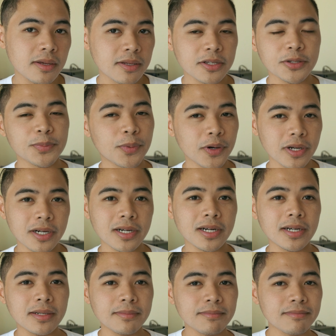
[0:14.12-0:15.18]
Spoiler
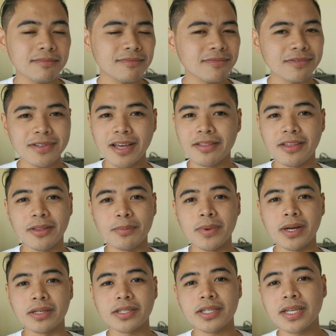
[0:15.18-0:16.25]
alert, not that
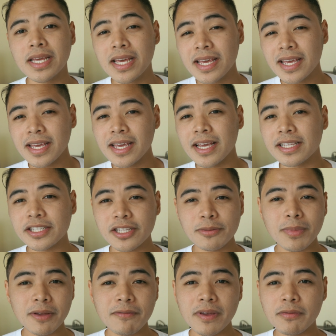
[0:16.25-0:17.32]
much. It's
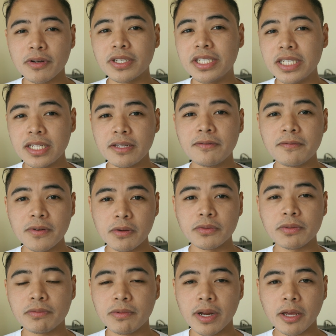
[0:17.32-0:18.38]
still my favorite GT
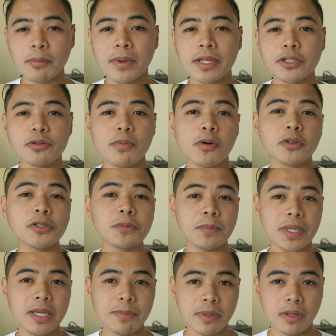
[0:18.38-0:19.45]
phone to recommend to
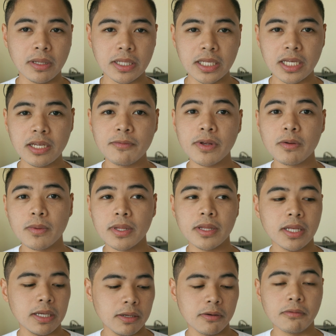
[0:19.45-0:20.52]
most people, even
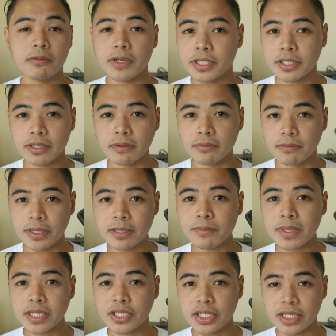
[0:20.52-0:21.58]
when the original
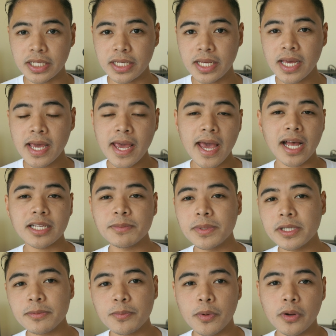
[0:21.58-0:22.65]
Realme GT has
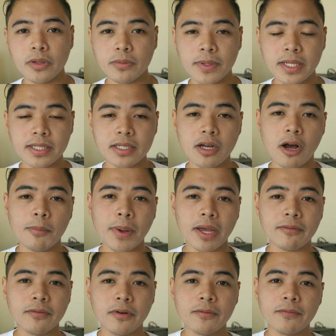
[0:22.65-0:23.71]
me spoiled with its
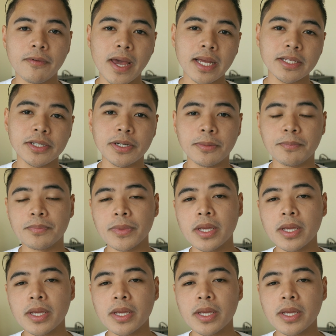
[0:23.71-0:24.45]
compact form factor.